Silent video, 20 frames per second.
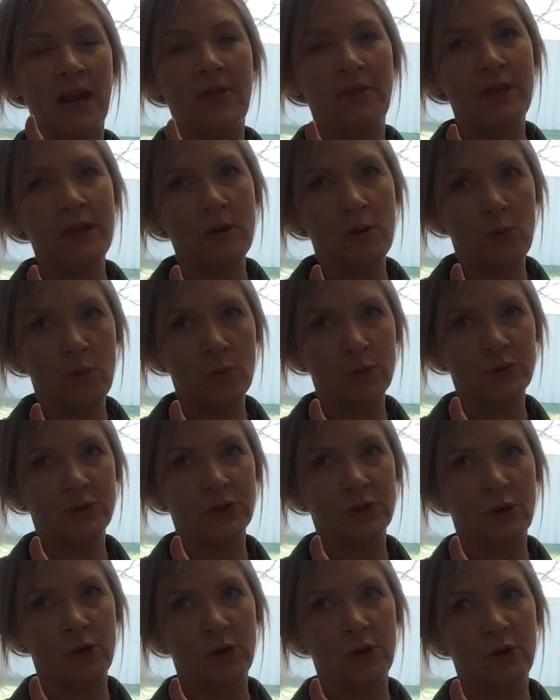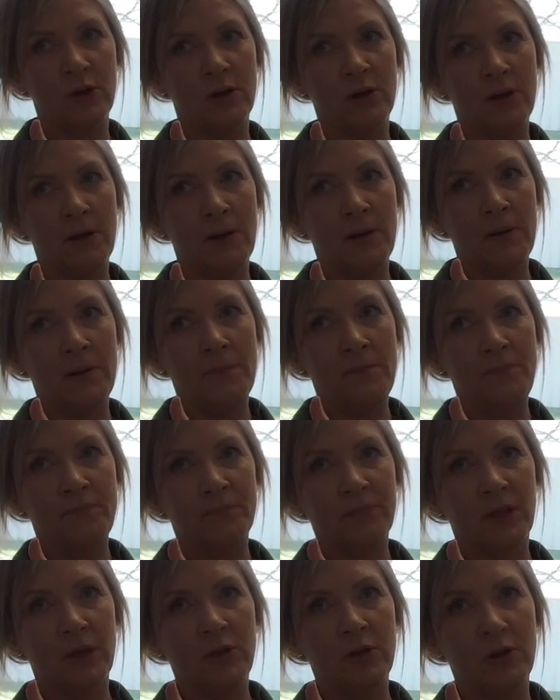think also,
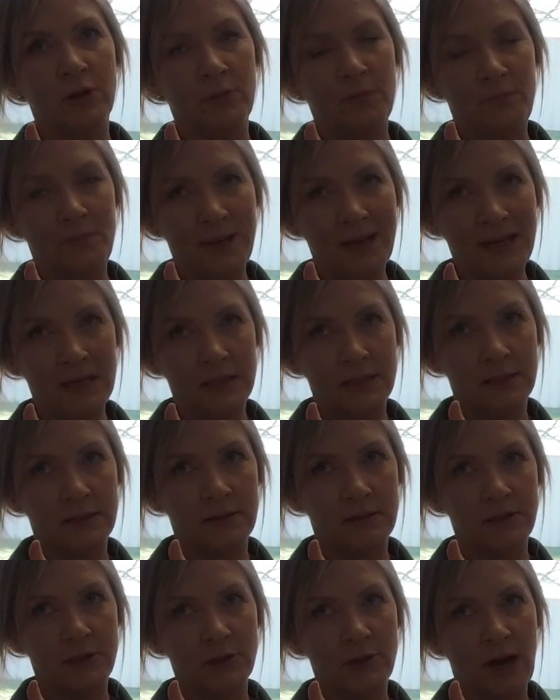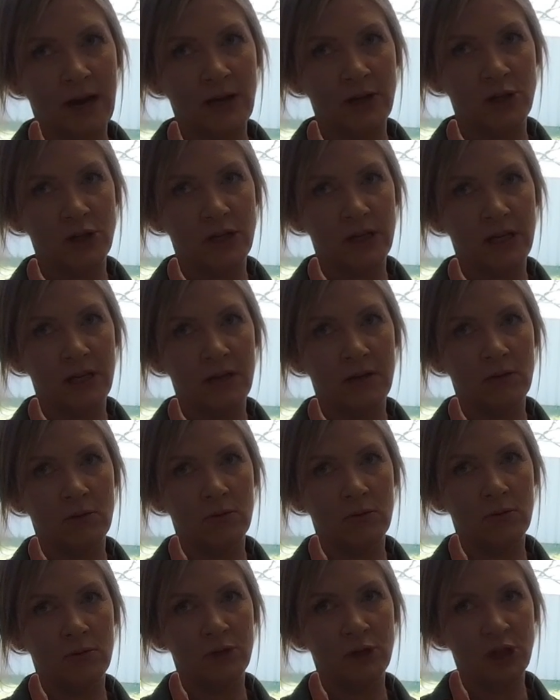the biggest strategy
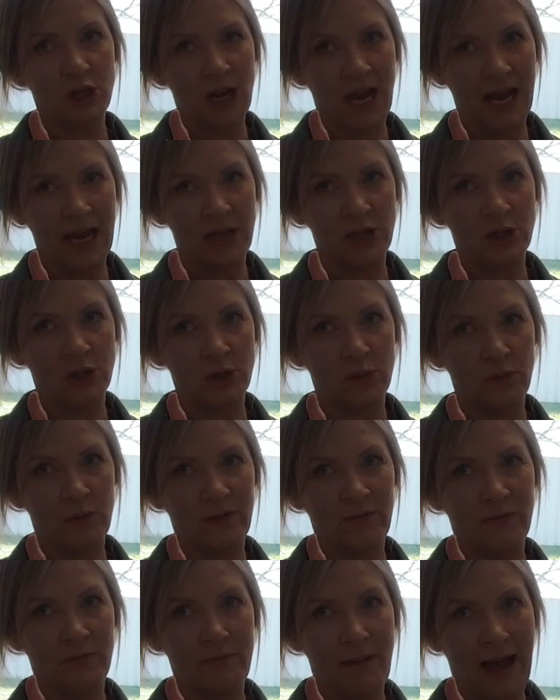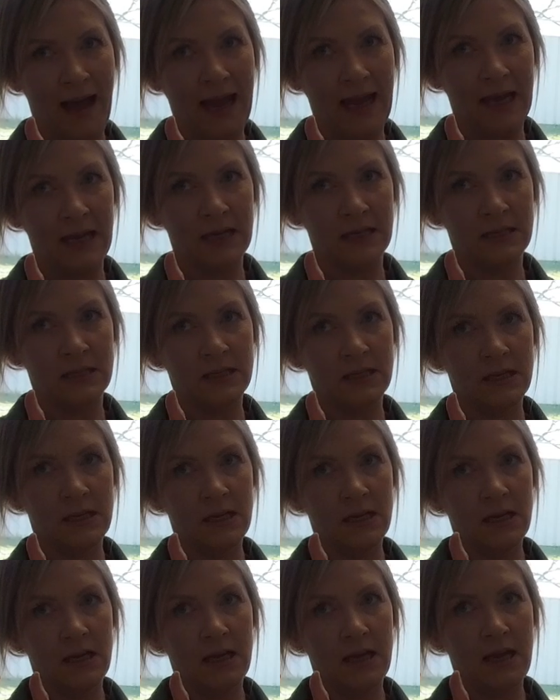or change that we've made
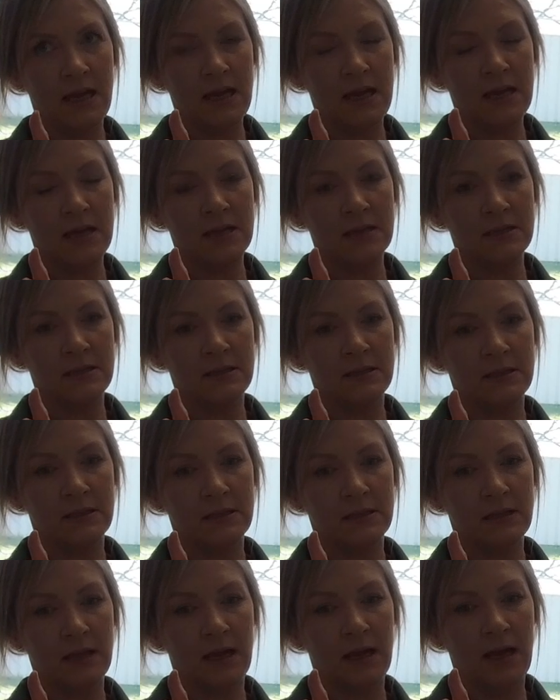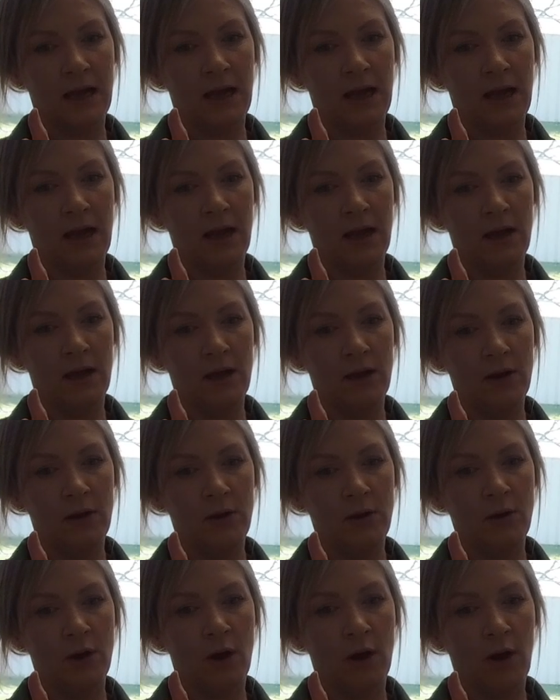is
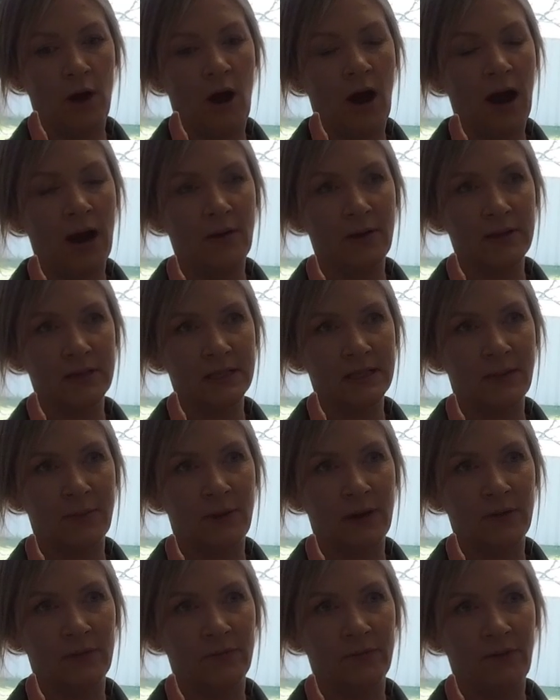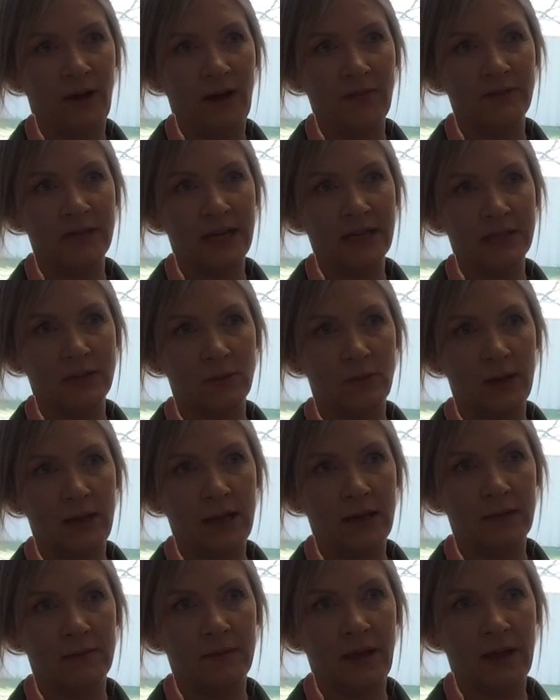not hiring someone 5 days a
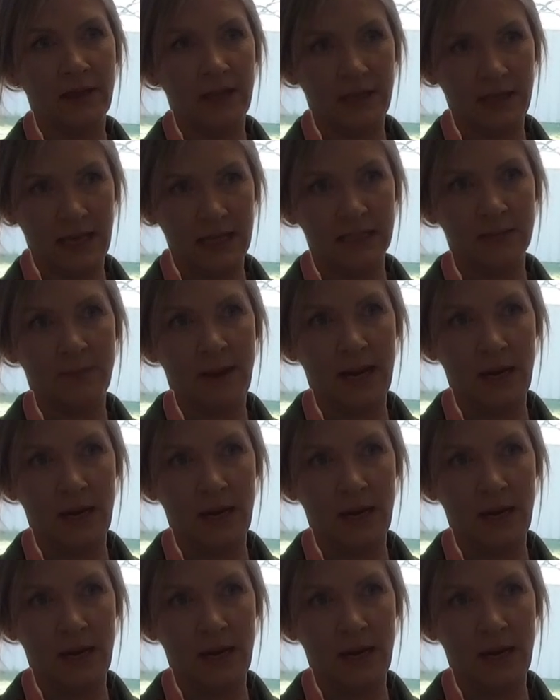week. I think that's